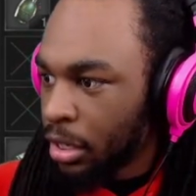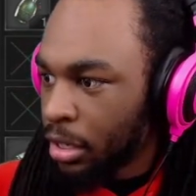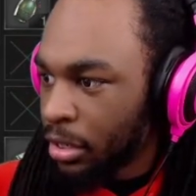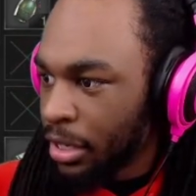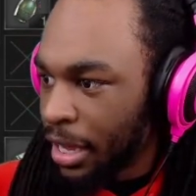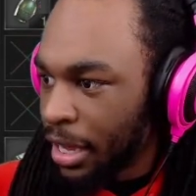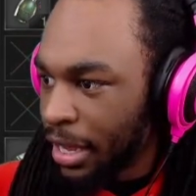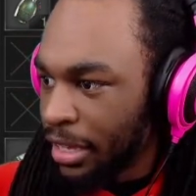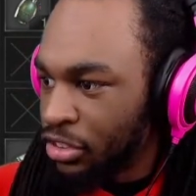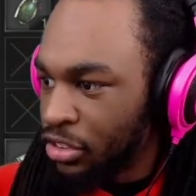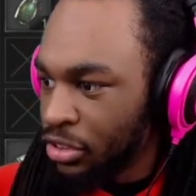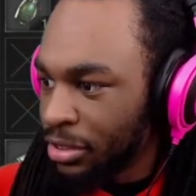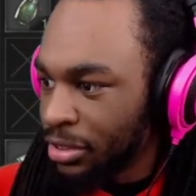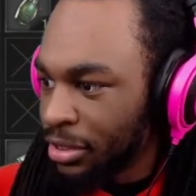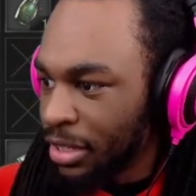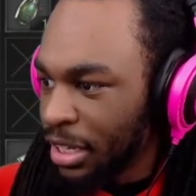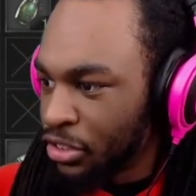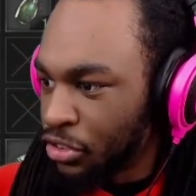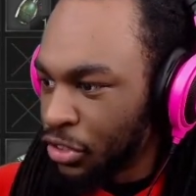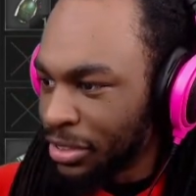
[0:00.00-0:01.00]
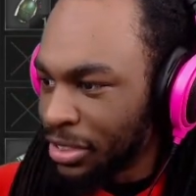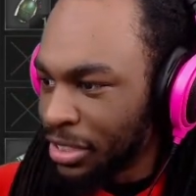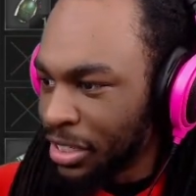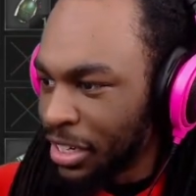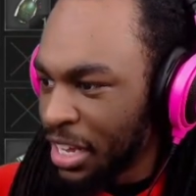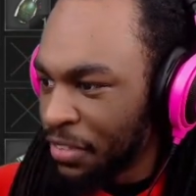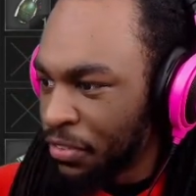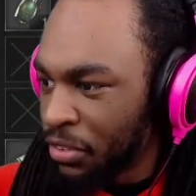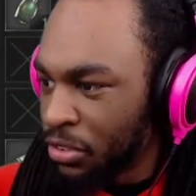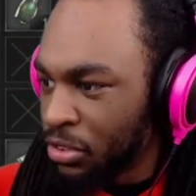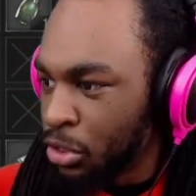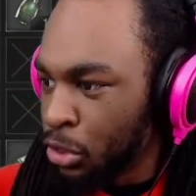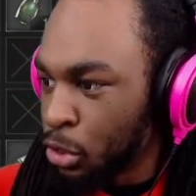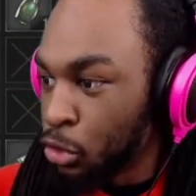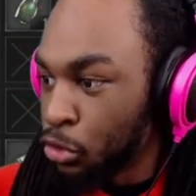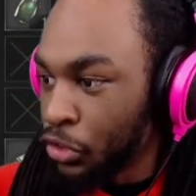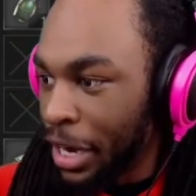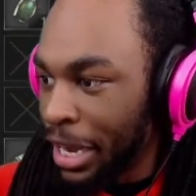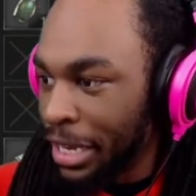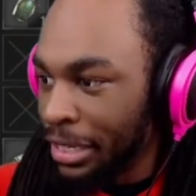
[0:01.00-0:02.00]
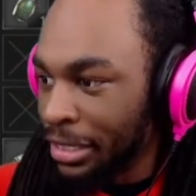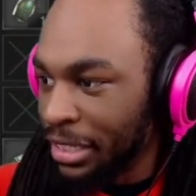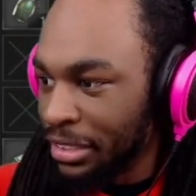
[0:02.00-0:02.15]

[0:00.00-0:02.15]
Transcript: Yeah, it's it's Resident Evil 2, right?